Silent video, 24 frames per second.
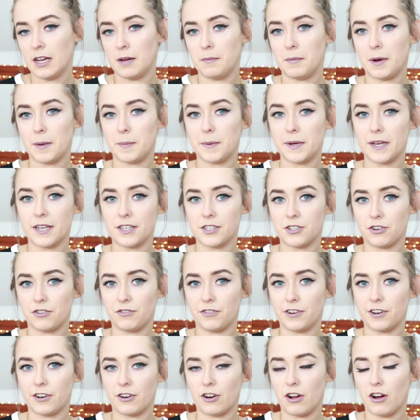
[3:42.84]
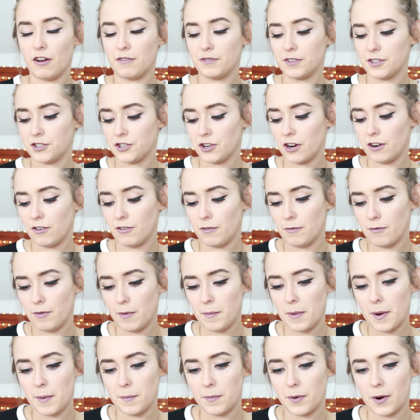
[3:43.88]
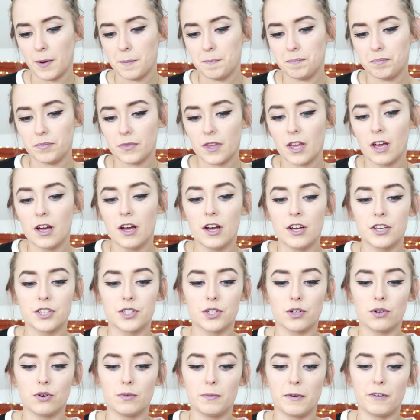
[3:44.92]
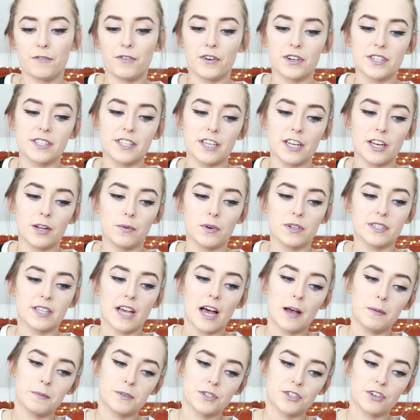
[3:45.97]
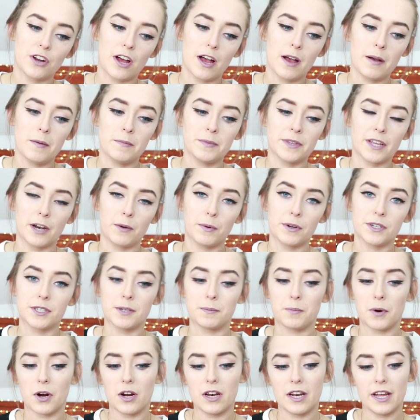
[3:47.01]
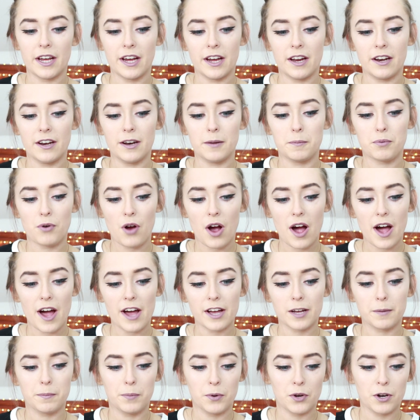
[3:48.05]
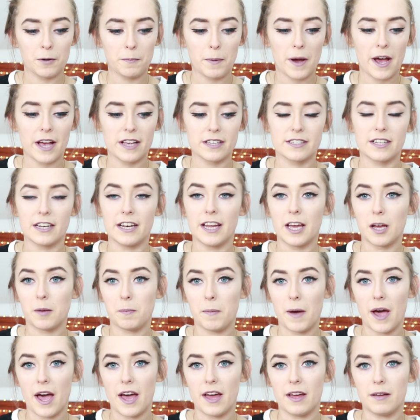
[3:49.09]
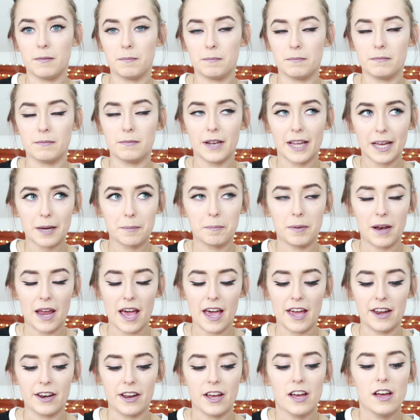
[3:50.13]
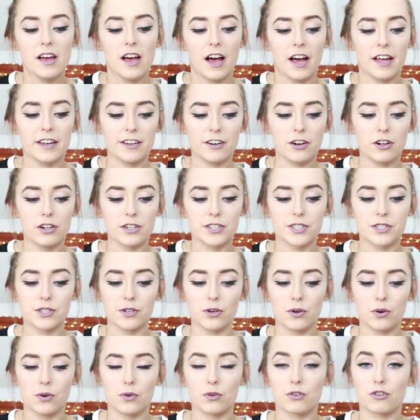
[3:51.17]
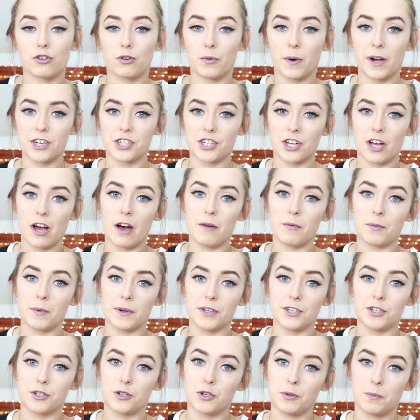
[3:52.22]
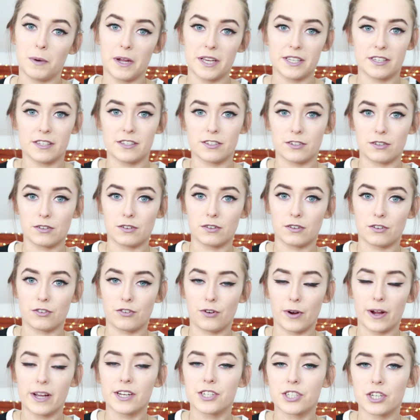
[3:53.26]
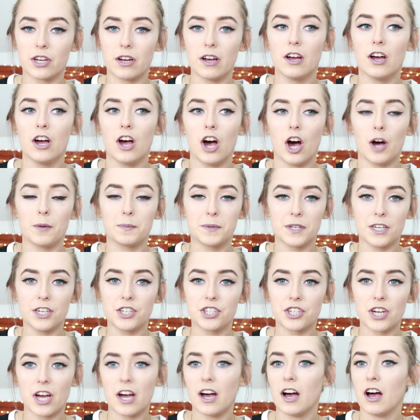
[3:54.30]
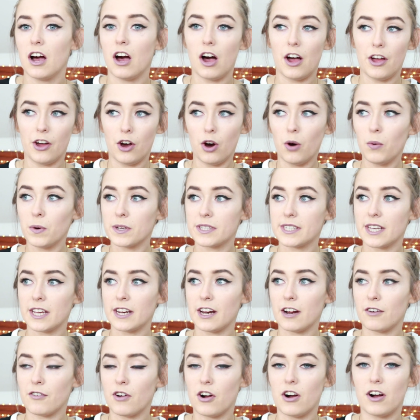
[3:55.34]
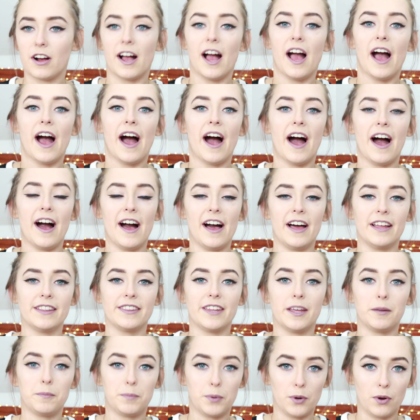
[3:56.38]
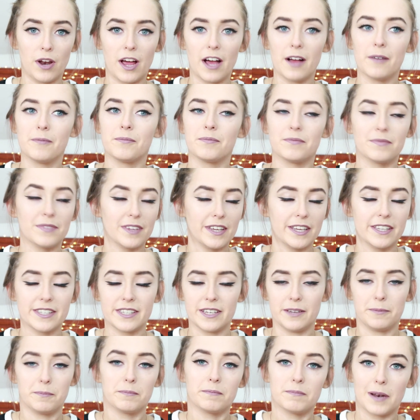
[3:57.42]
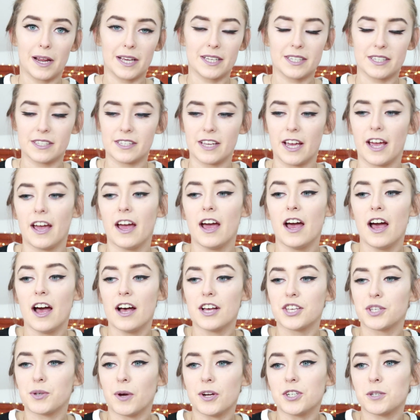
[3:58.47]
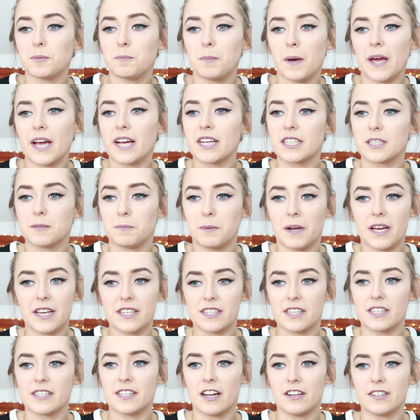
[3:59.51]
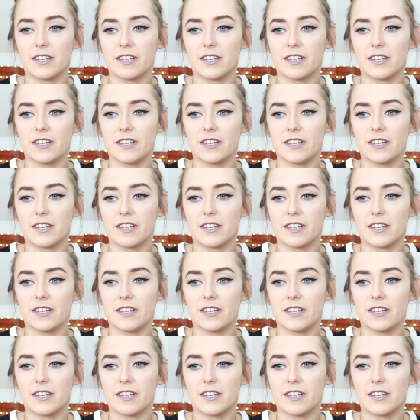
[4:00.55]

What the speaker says: might be easier to read it off than try to remember it. So my first city was Amsterdam, then I went to Berlin, Prague, Budapest, Lake Bled, and then also Croatia. And we went to 2 places in Croatia, Optija, I always say that wrong, and then Pula. Easy place to say. So I just picked places that I